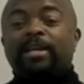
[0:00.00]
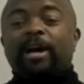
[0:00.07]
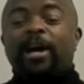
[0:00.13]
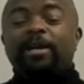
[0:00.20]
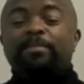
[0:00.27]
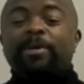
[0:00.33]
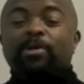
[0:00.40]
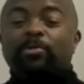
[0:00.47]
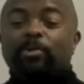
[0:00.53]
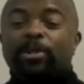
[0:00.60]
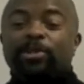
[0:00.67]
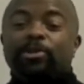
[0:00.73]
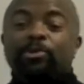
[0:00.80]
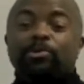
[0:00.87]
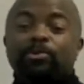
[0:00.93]
God be
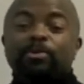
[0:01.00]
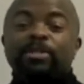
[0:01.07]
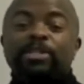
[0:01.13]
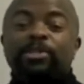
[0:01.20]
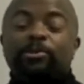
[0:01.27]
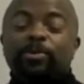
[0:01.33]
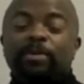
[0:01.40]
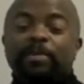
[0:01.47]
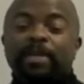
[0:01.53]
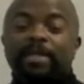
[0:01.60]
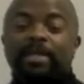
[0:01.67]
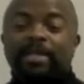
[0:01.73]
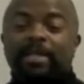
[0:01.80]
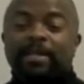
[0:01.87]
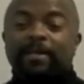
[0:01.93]
with you till we meet
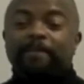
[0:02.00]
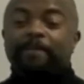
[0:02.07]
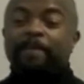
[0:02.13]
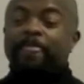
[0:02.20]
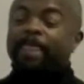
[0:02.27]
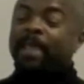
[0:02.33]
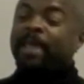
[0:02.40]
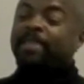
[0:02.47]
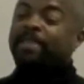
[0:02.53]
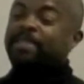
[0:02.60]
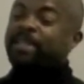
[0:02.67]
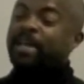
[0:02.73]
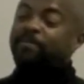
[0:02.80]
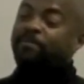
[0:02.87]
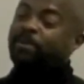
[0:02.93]
again. The
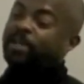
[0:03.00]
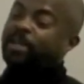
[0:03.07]
sign for